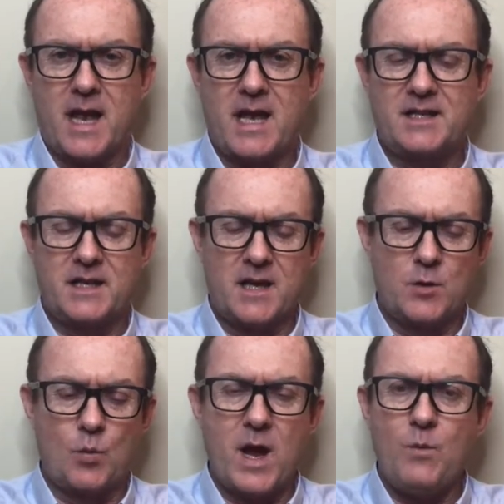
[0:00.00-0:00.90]
is in
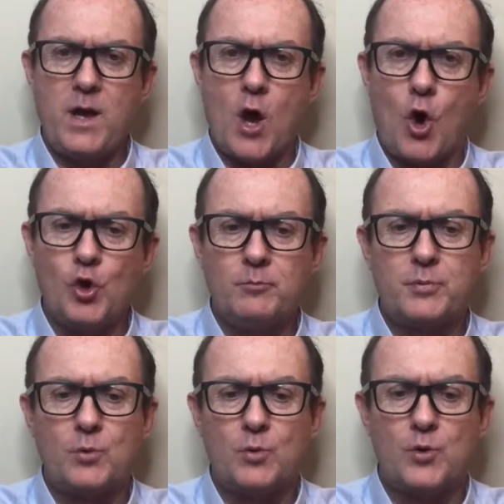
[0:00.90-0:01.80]
the way we
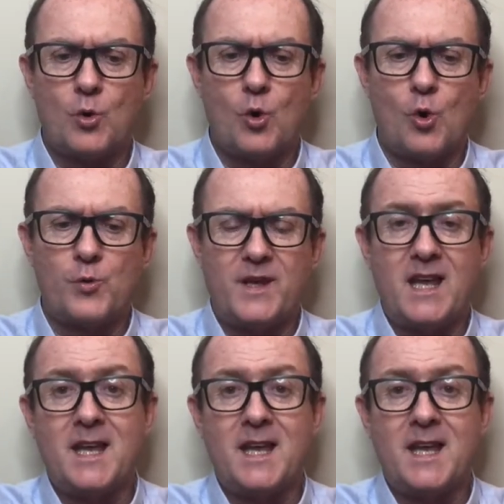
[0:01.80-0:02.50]
onboard or